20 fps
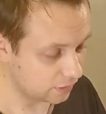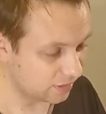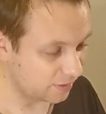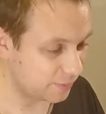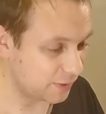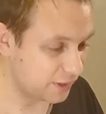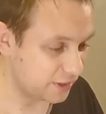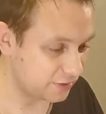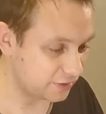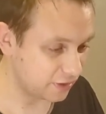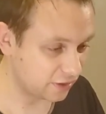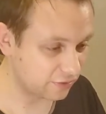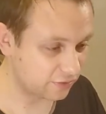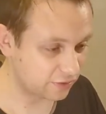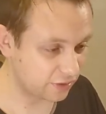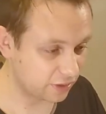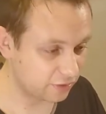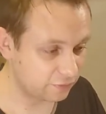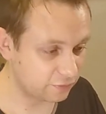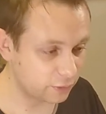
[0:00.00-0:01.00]
I mean, it does
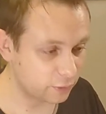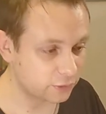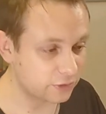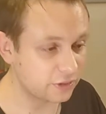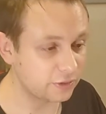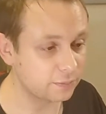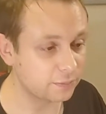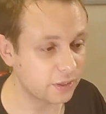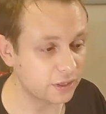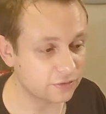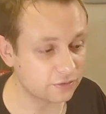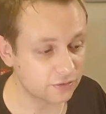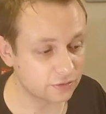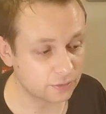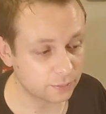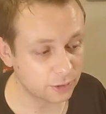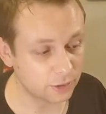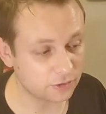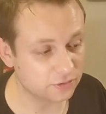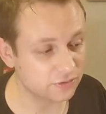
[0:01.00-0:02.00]
say 14 plus on
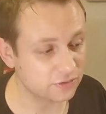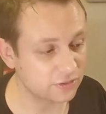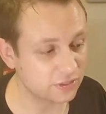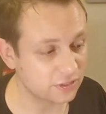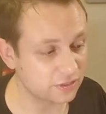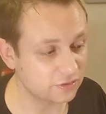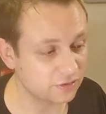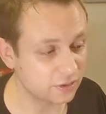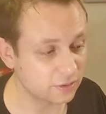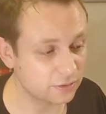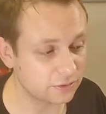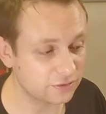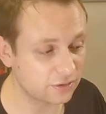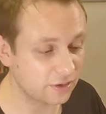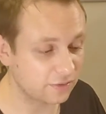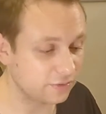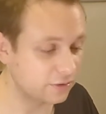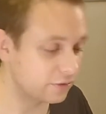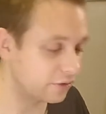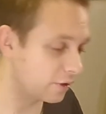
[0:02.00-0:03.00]
the box and he's only
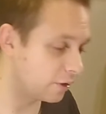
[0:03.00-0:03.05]
7,